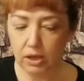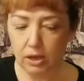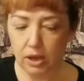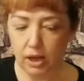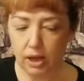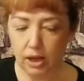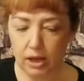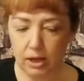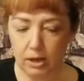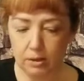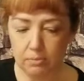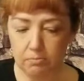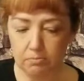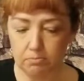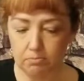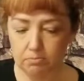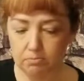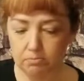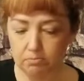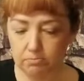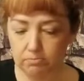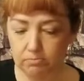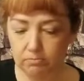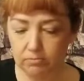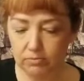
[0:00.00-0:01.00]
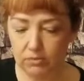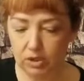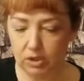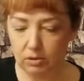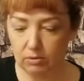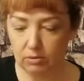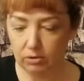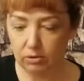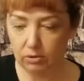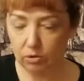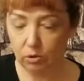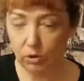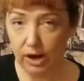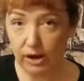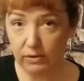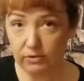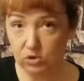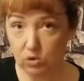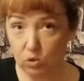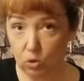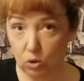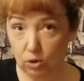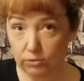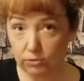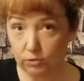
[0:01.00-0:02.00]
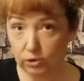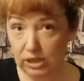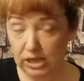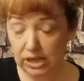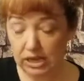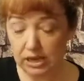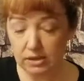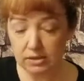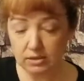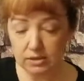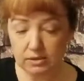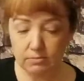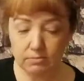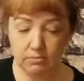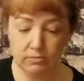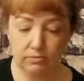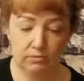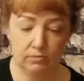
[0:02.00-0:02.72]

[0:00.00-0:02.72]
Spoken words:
craft store for these,